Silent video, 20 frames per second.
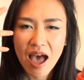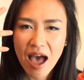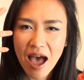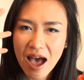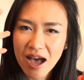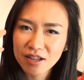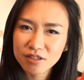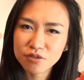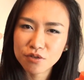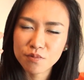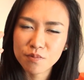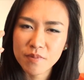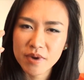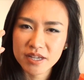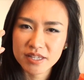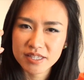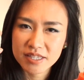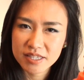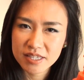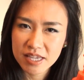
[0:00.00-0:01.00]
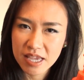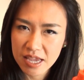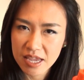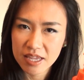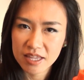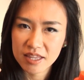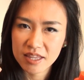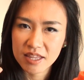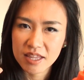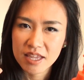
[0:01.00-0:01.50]
out of my
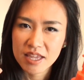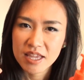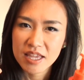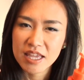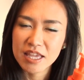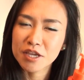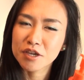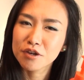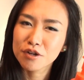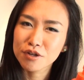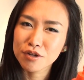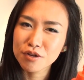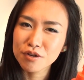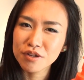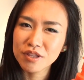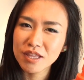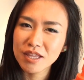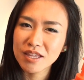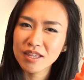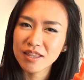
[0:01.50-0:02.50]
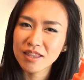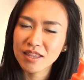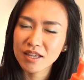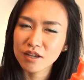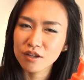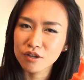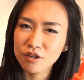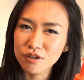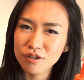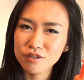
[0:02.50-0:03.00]
skin, including the
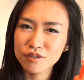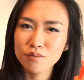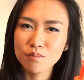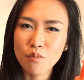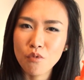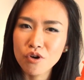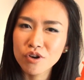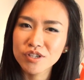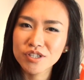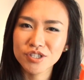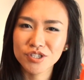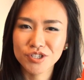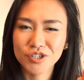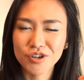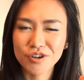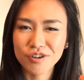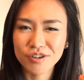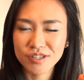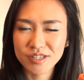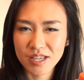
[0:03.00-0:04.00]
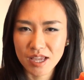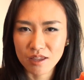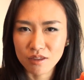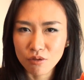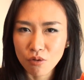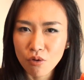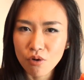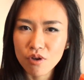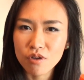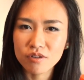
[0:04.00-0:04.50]
good moistures and
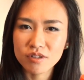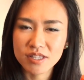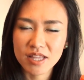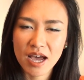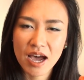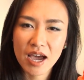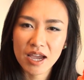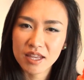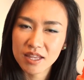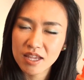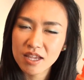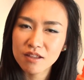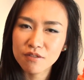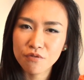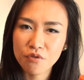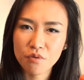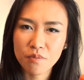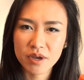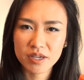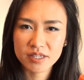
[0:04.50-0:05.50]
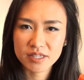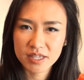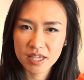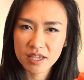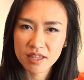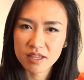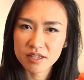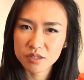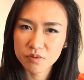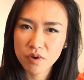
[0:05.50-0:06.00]
oils that I need for my
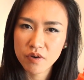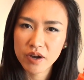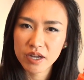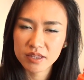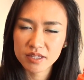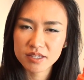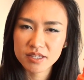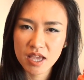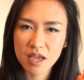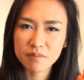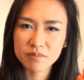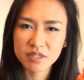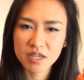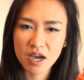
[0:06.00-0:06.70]
skin as well at the same